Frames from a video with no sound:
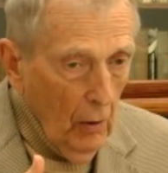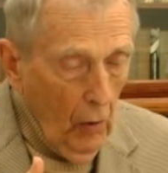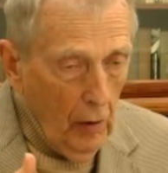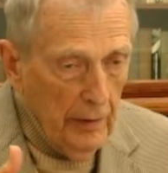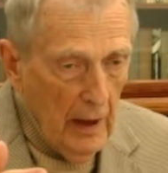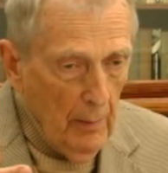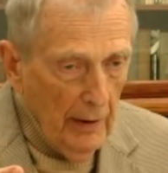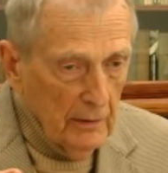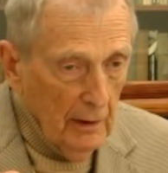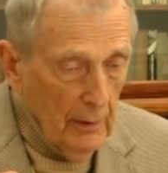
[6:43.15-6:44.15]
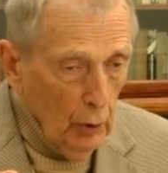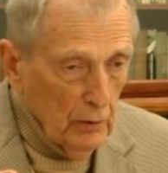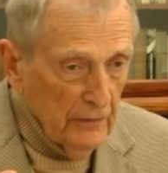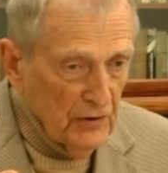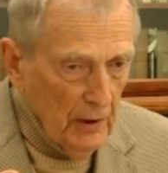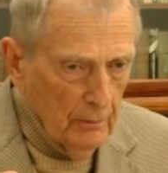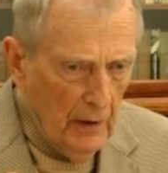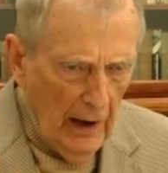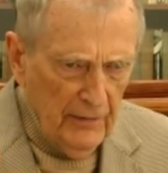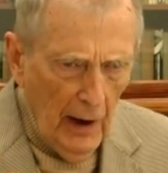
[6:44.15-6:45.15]
Or they might come out of it
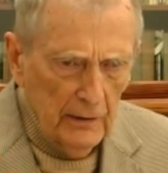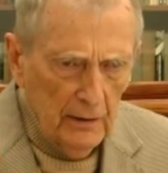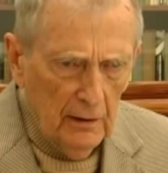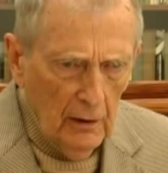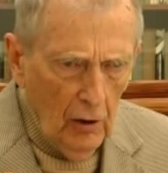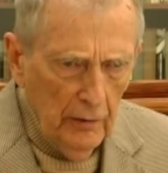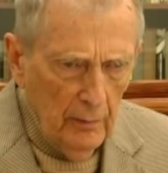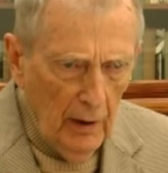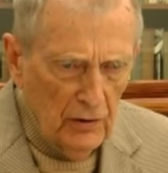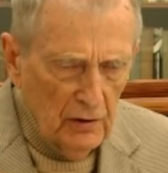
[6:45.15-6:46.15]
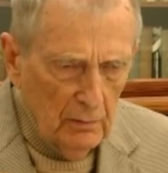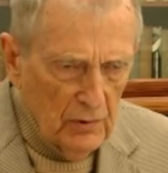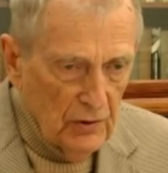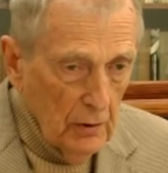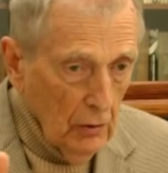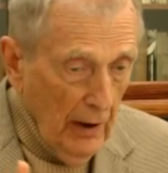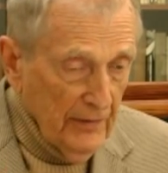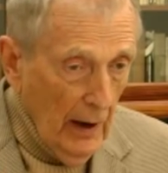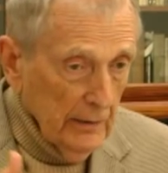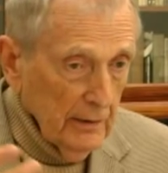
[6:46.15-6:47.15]
saying, I've got to kill all the Muslims, or
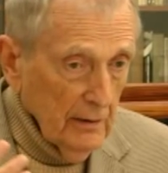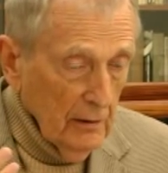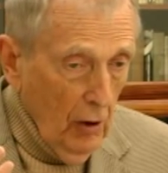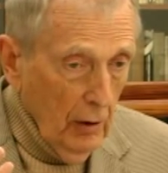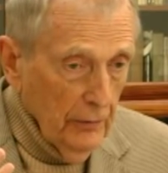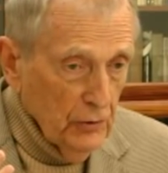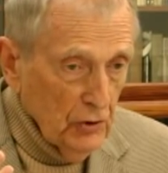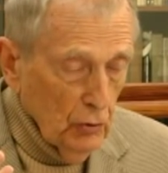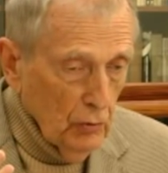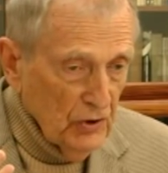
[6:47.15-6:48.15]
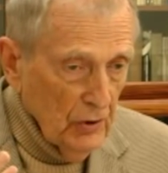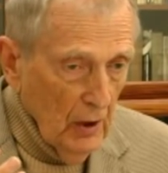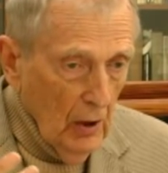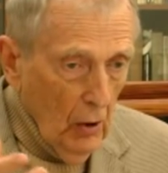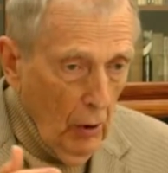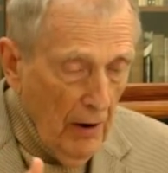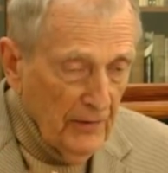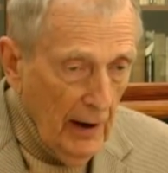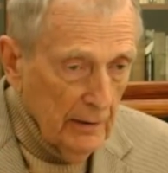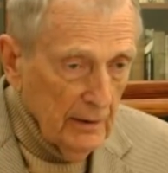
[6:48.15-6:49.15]
I've got to kill all the Jews, or
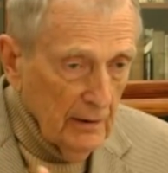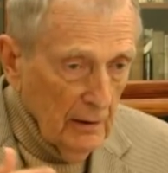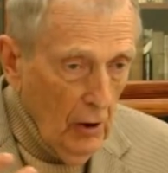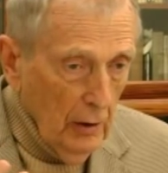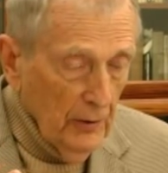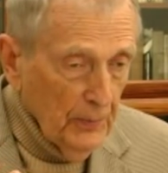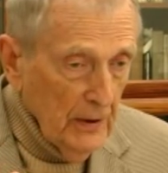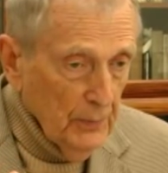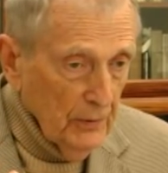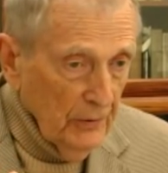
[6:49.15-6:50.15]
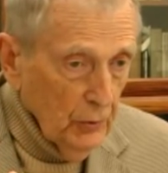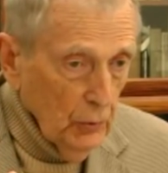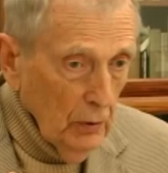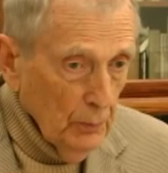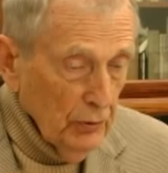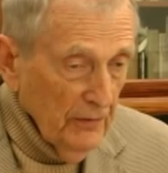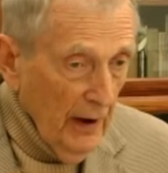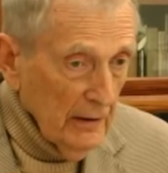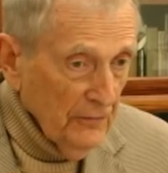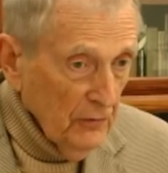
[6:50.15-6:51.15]
I've got to kill all the people who
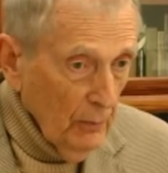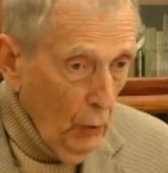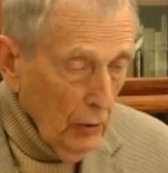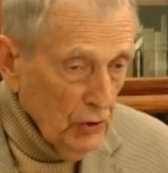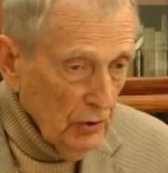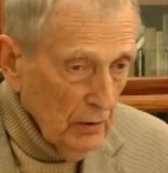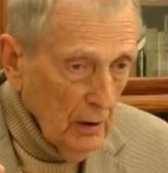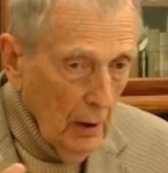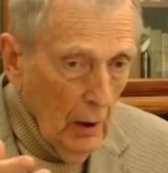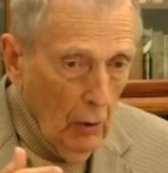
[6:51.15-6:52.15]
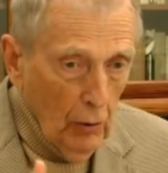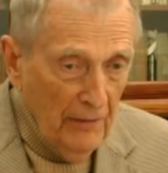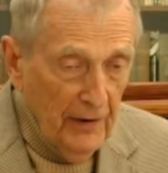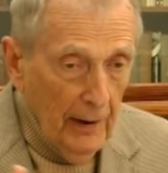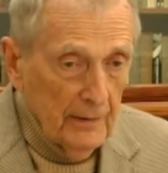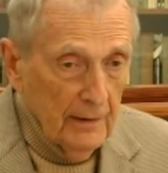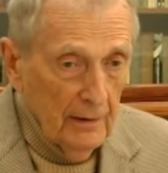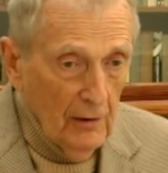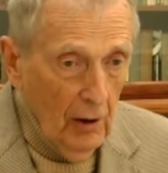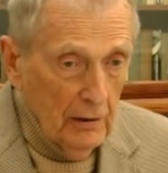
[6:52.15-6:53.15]
provide for abortion, or I've got to
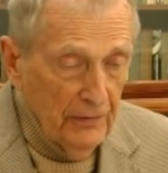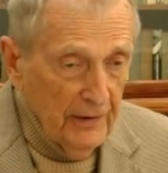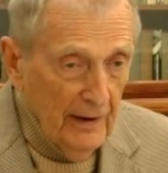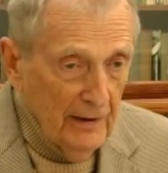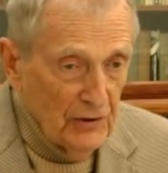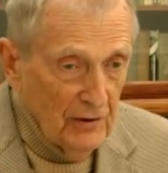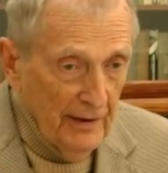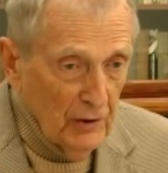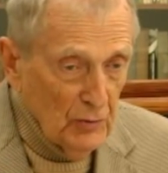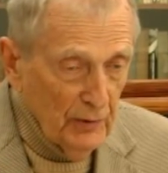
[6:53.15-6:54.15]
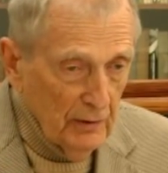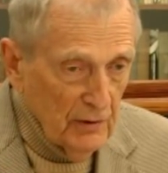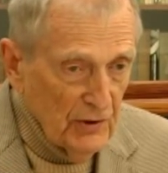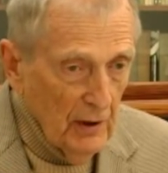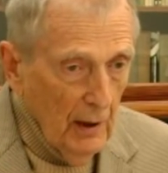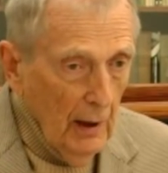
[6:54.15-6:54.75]
kill all of the gays and lesbians.